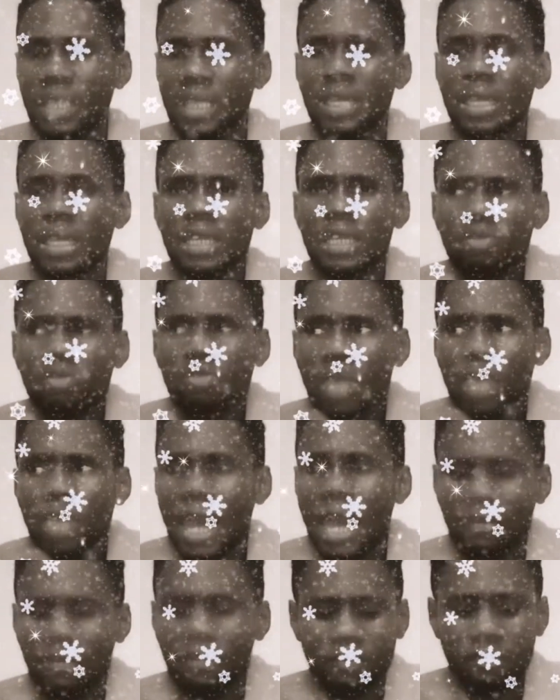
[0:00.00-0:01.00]
We
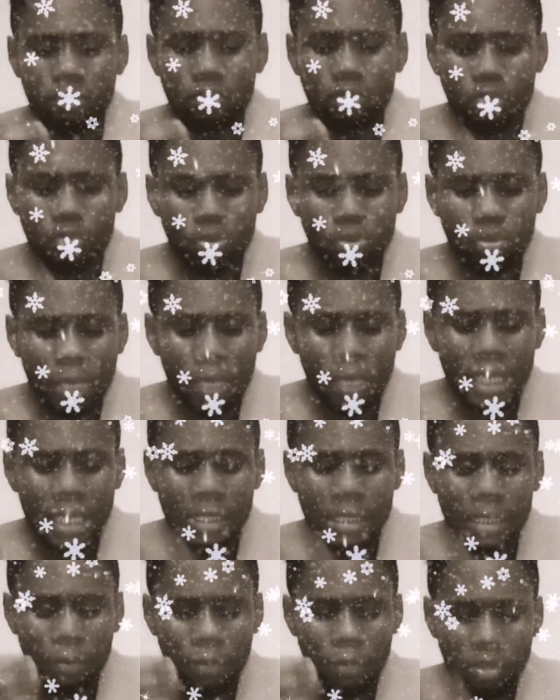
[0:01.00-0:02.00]
have to make it a
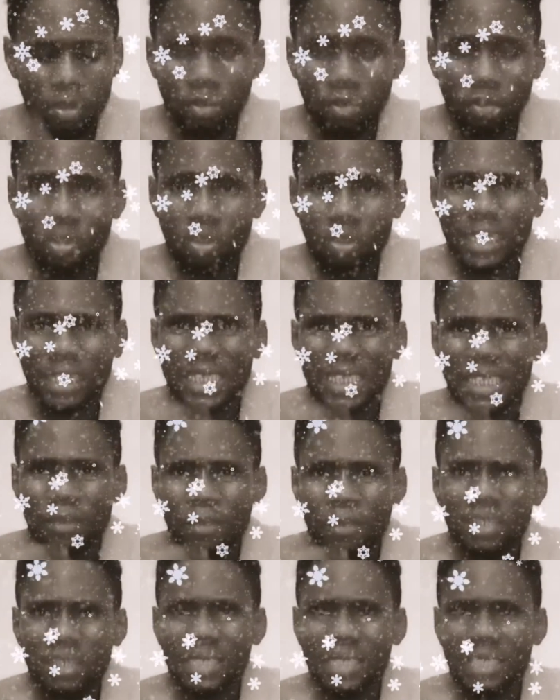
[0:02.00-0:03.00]
point of contact. It's
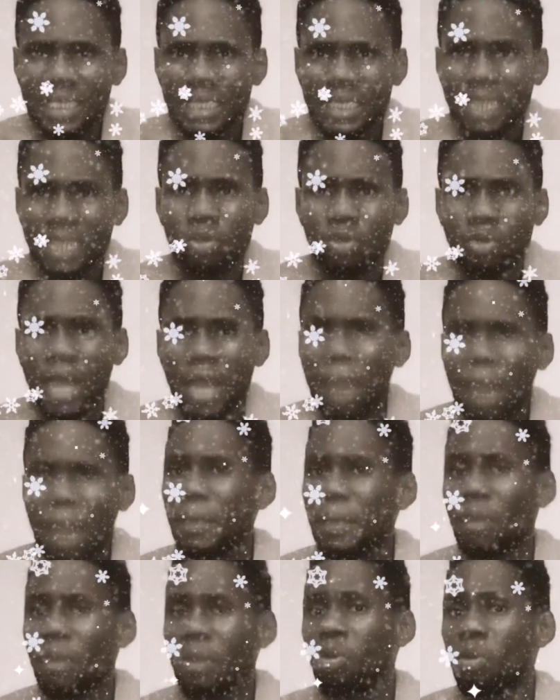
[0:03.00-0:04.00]
pertinent that we are happy
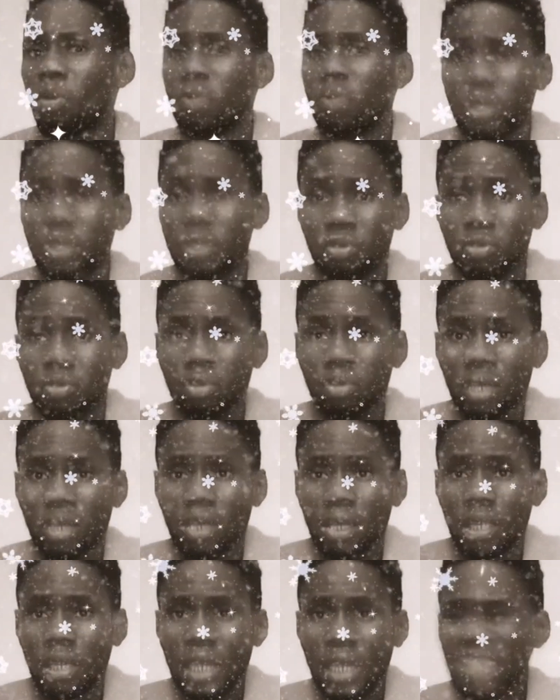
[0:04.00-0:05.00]
about what we do.
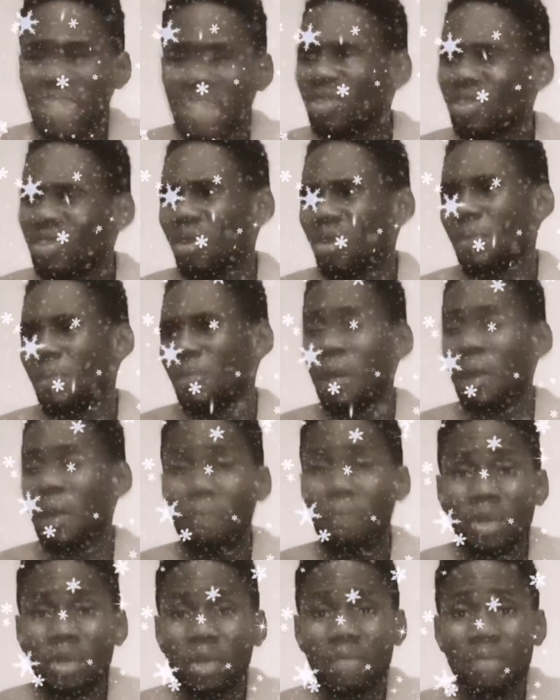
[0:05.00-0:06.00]
It's not all about
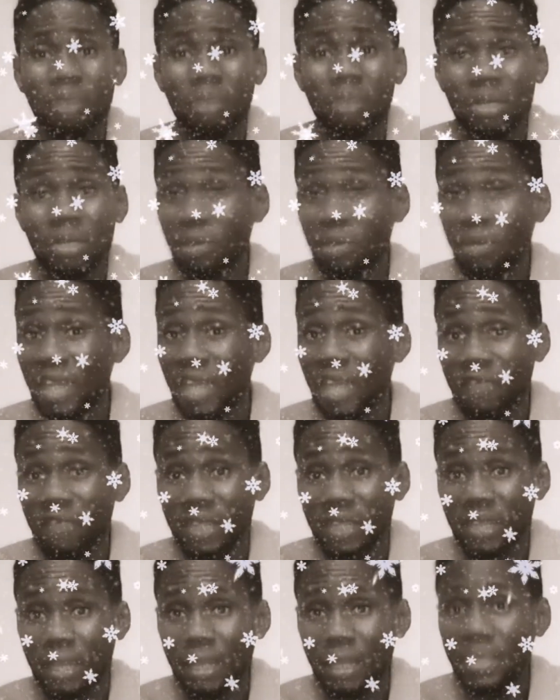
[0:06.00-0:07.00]
money every
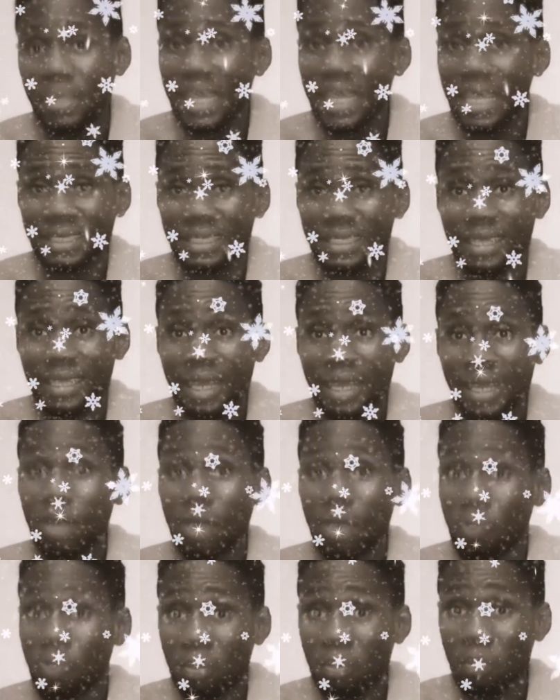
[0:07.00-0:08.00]
time. Yes,
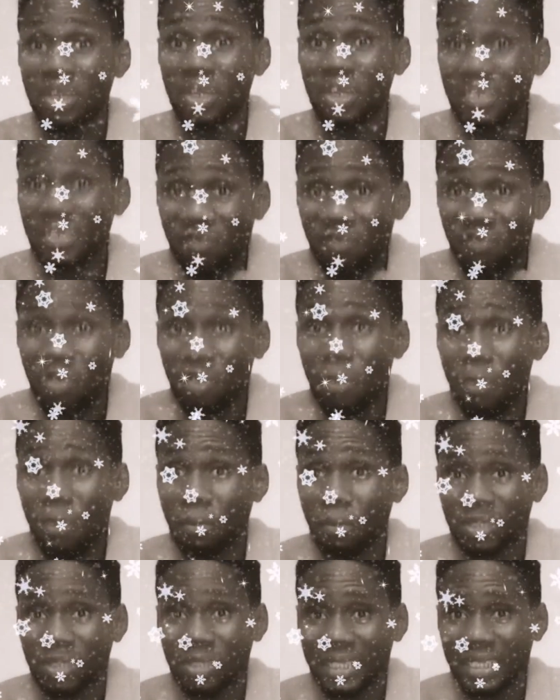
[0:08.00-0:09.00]
money is very
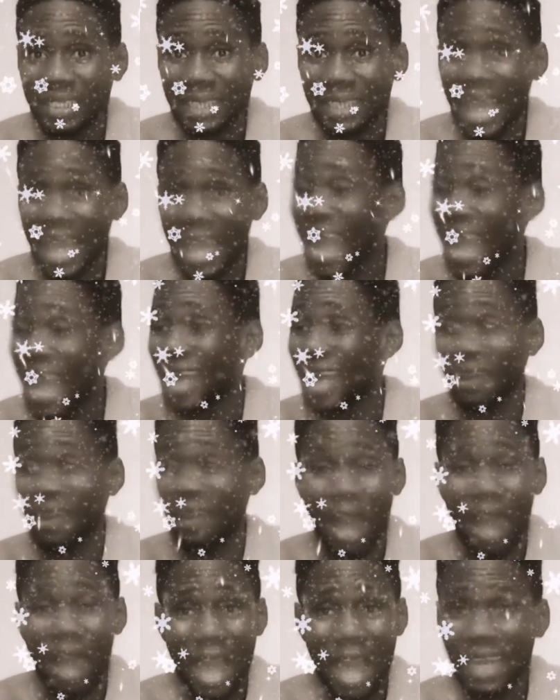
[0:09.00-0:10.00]
important.
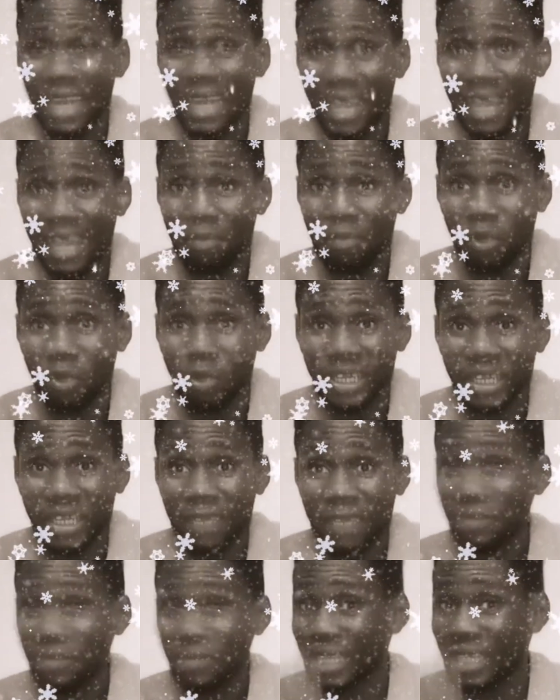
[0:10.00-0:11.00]
I like money,
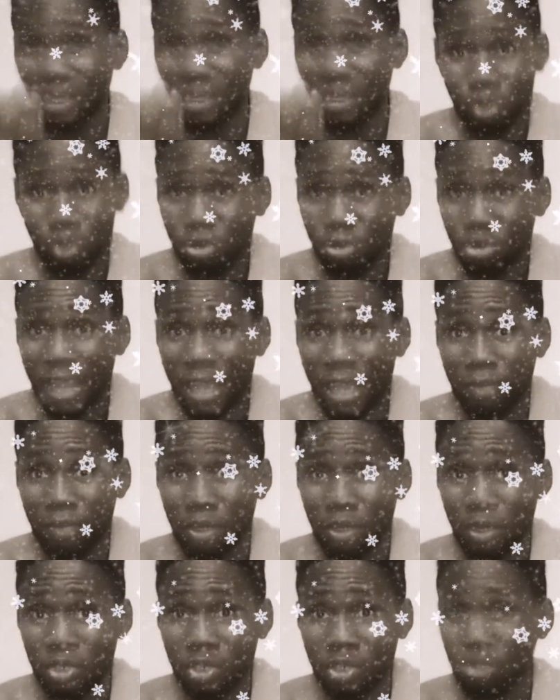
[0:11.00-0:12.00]
and I know you like
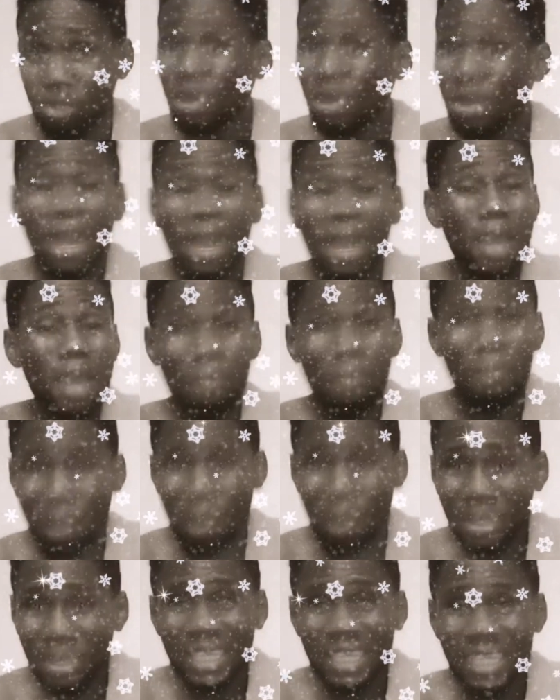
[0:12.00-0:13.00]
money too.
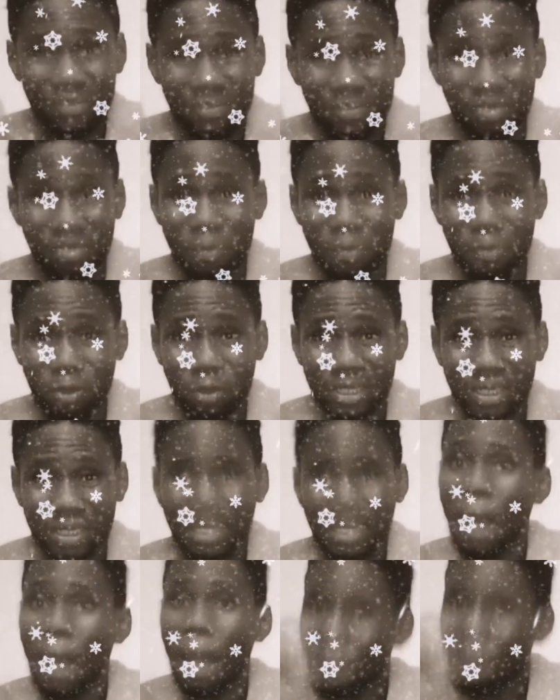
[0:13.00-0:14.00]
Money is very important,
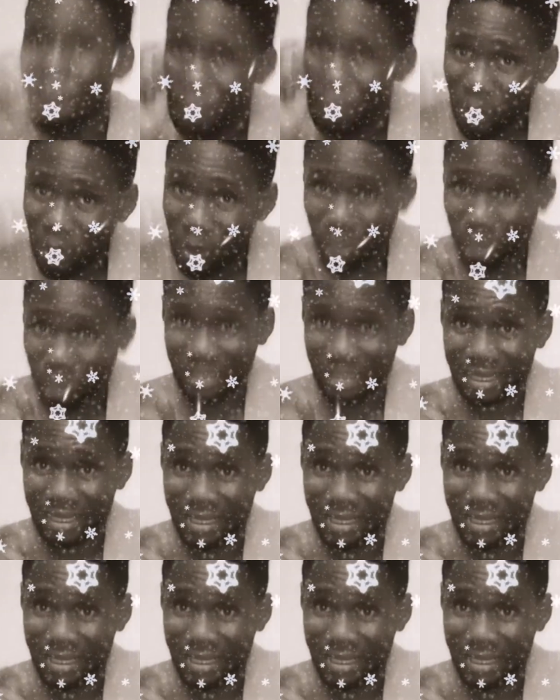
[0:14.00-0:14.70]
but